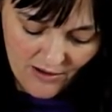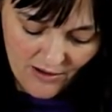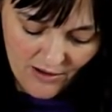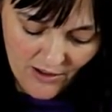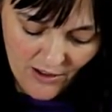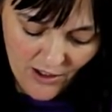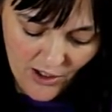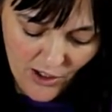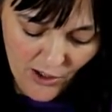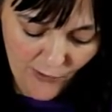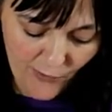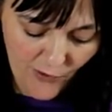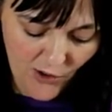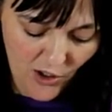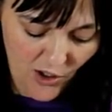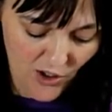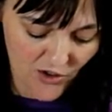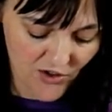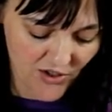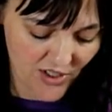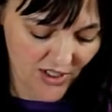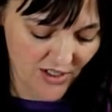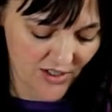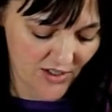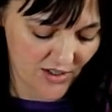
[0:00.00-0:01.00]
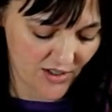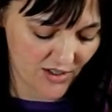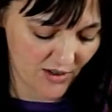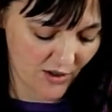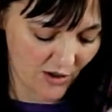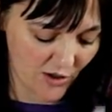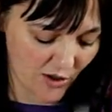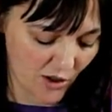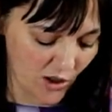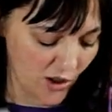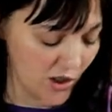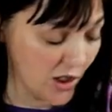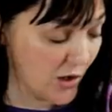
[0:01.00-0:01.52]
And of course, it's
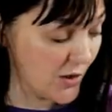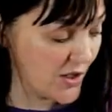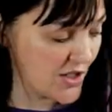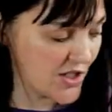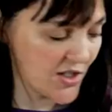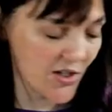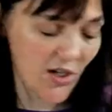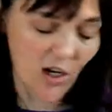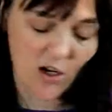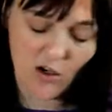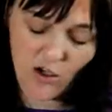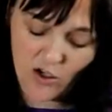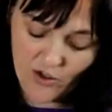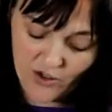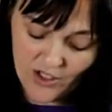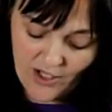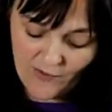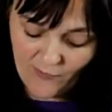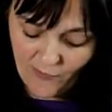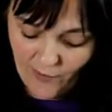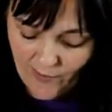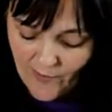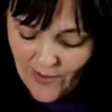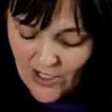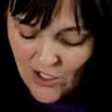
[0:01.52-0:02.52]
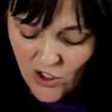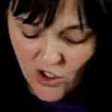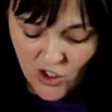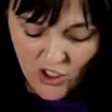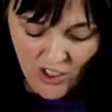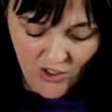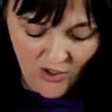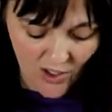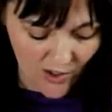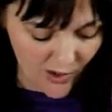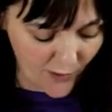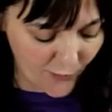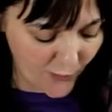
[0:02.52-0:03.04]
although it's not got the information
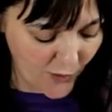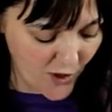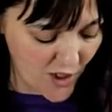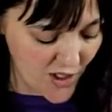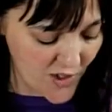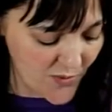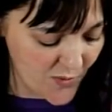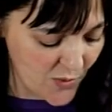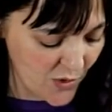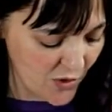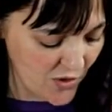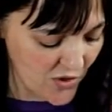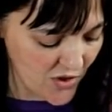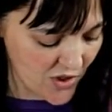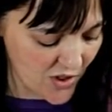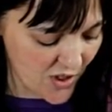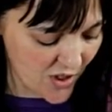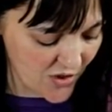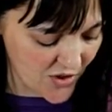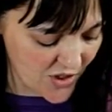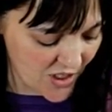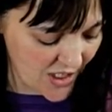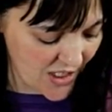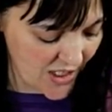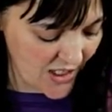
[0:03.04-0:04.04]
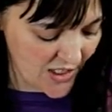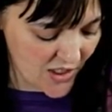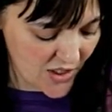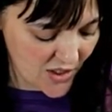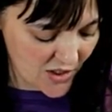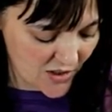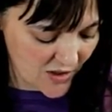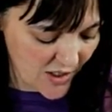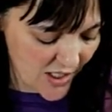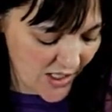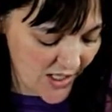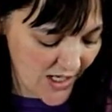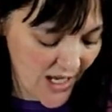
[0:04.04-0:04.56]
in that the first book's got in,
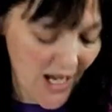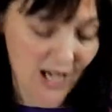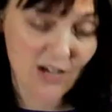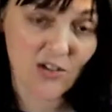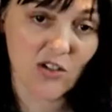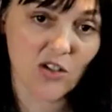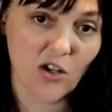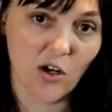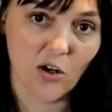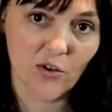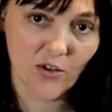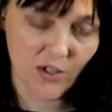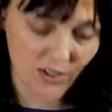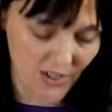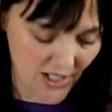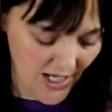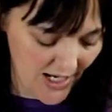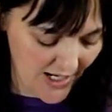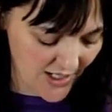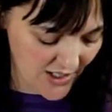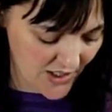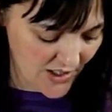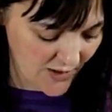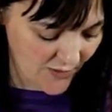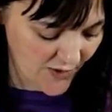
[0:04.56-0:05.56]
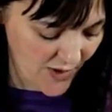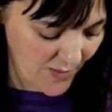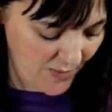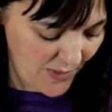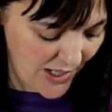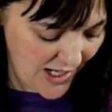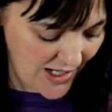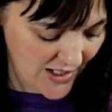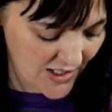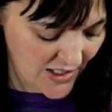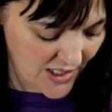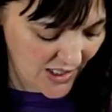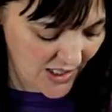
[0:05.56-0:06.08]
it has got the dates of the
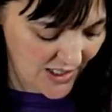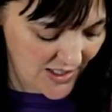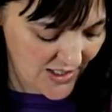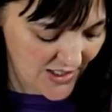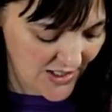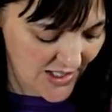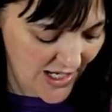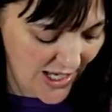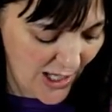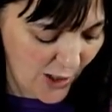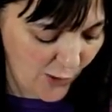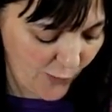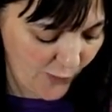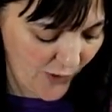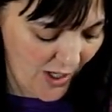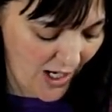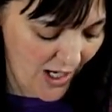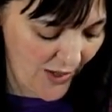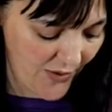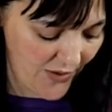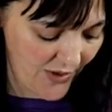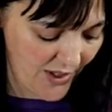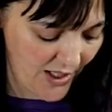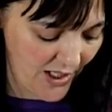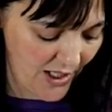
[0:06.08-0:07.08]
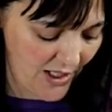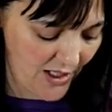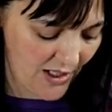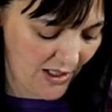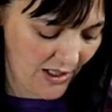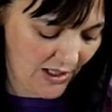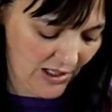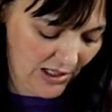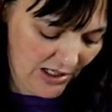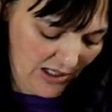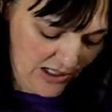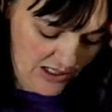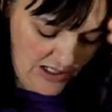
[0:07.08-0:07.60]
painting itself and the
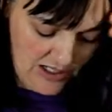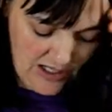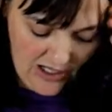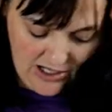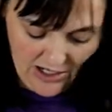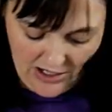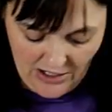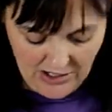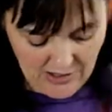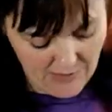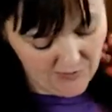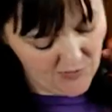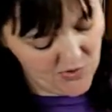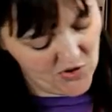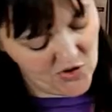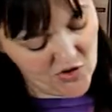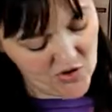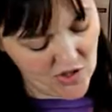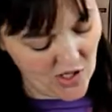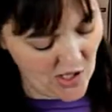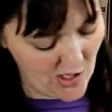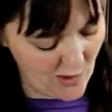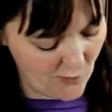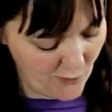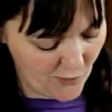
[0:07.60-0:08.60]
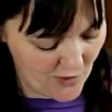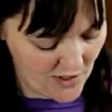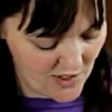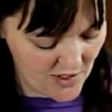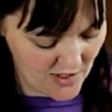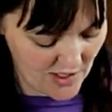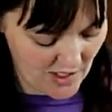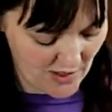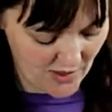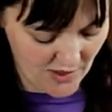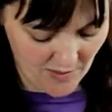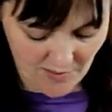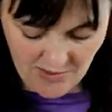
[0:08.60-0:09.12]

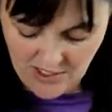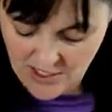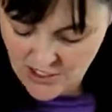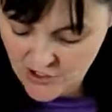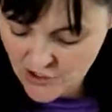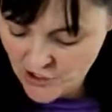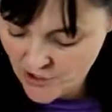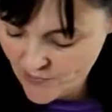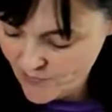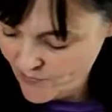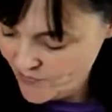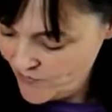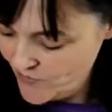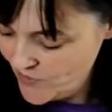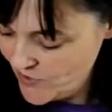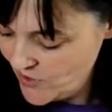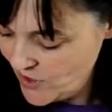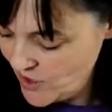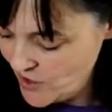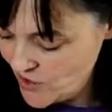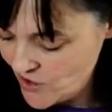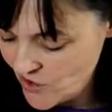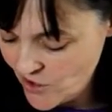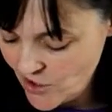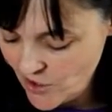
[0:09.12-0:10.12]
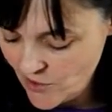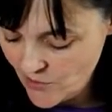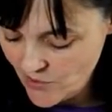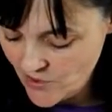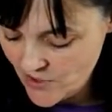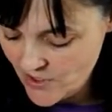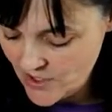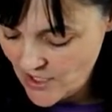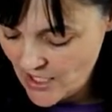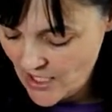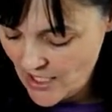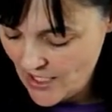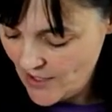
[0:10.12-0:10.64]
surface and the medium that's
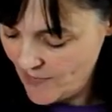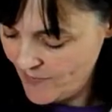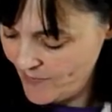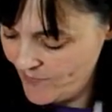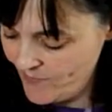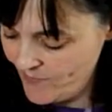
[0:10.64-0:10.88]
used there.